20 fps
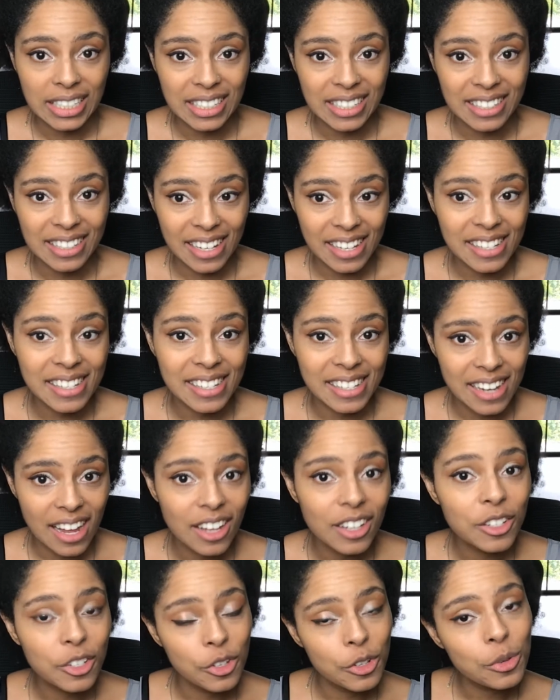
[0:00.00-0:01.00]
does
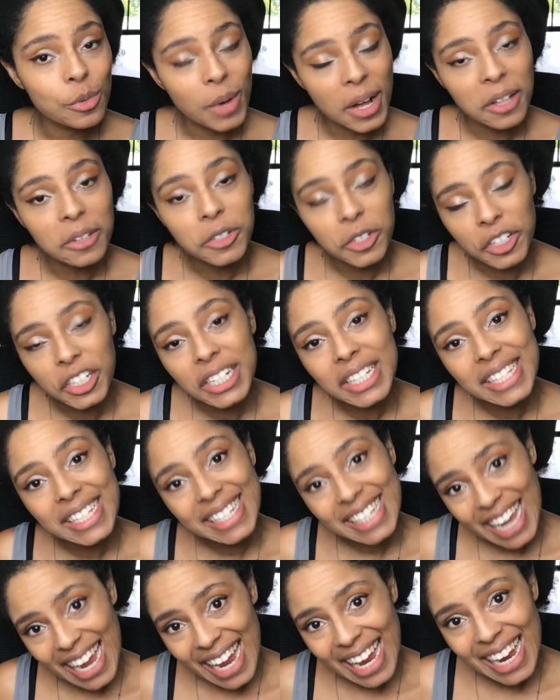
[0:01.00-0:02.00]
not do well during the
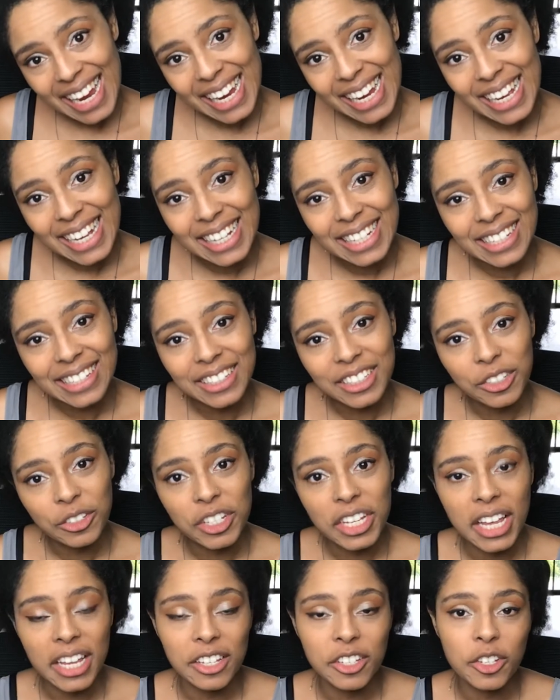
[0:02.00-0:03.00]
day and you
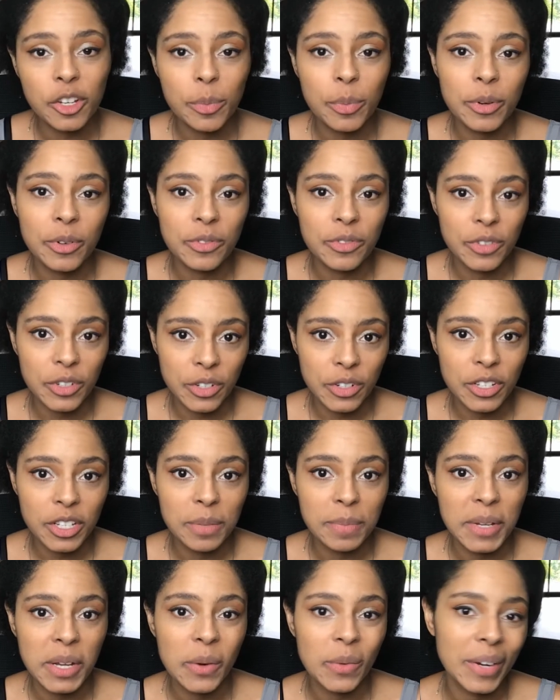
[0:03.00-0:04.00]
tend to prefer to
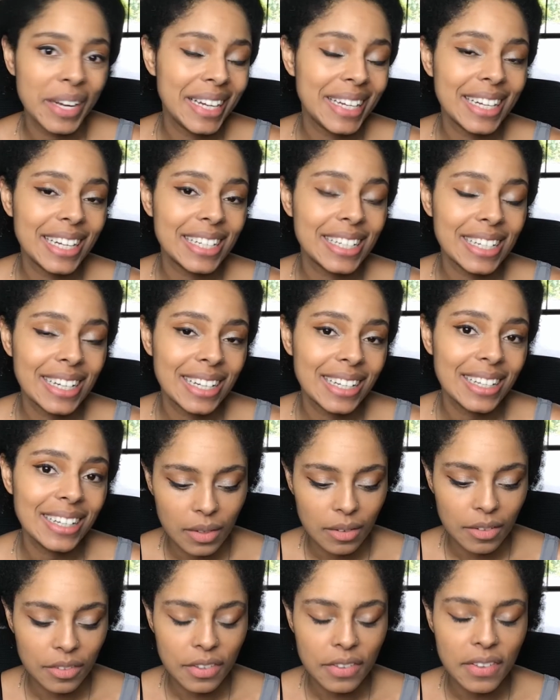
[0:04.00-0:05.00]
be awake at night,
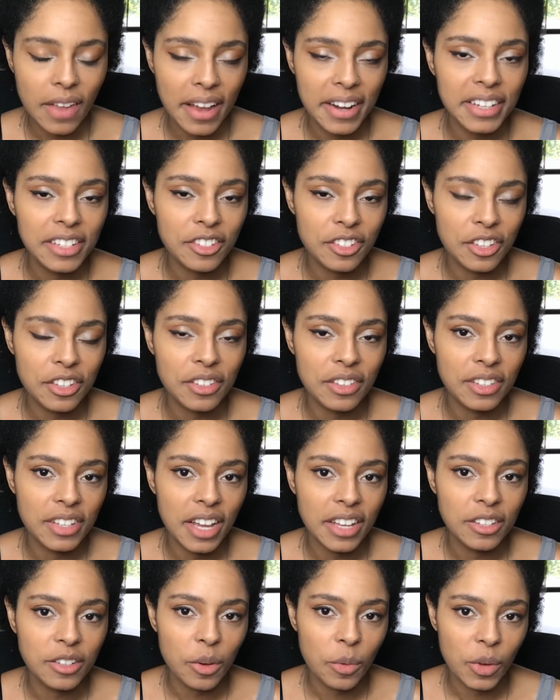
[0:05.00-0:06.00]
society just doesn't
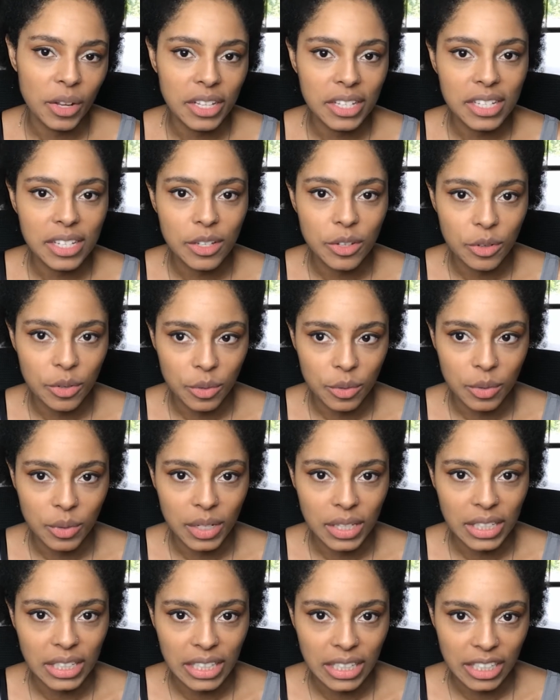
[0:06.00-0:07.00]
tend to want
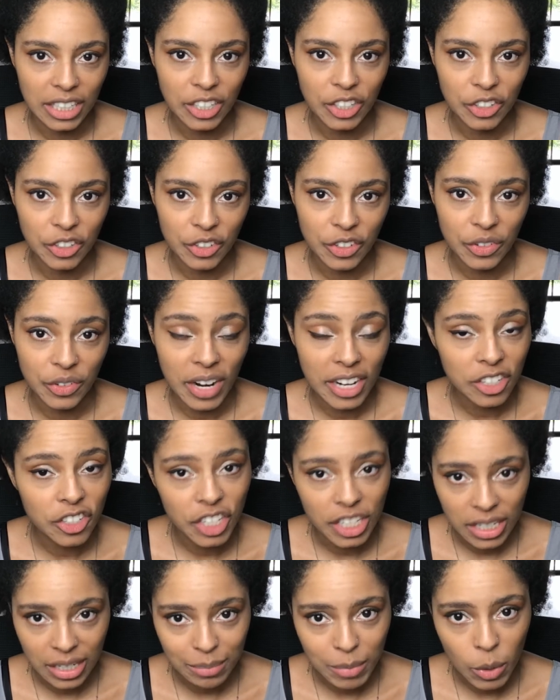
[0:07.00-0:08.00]
to lean in your
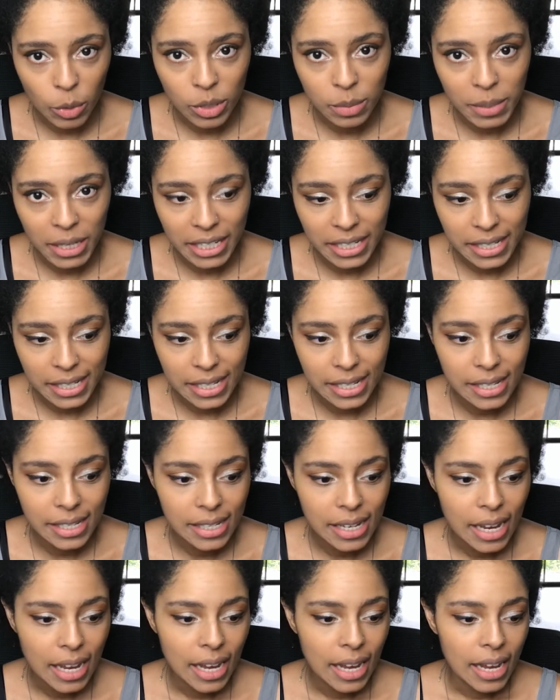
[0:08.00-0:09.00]
direction in most
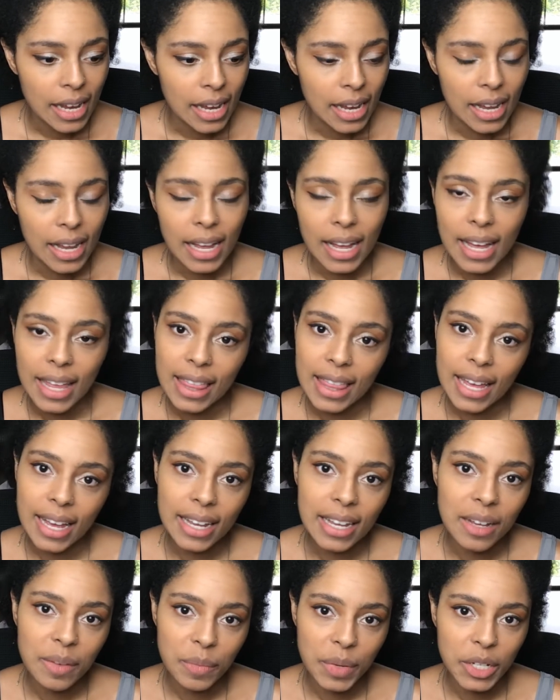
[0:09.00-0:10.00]
places. And that
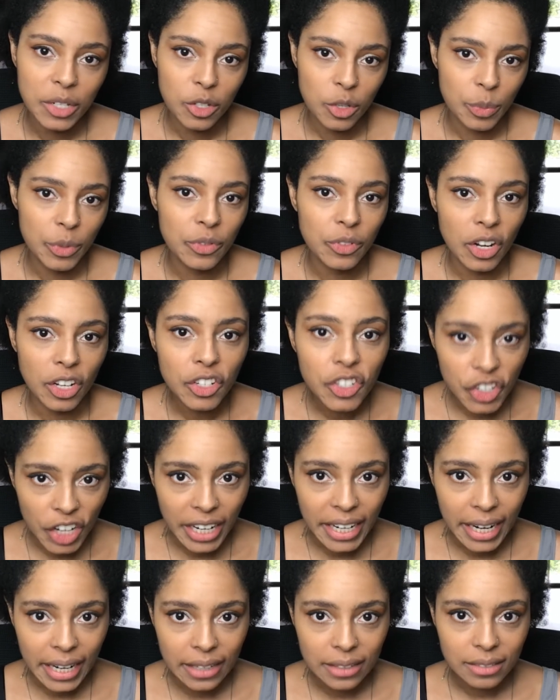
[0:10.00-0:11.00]
can be super
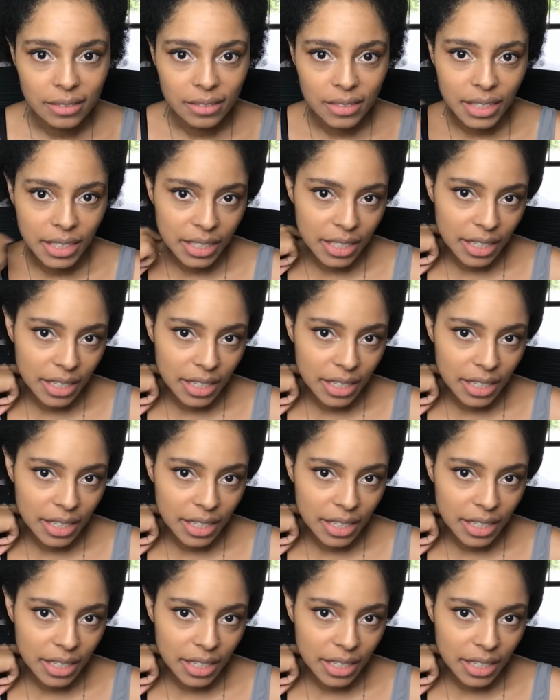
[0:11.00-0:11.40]
frustrating. It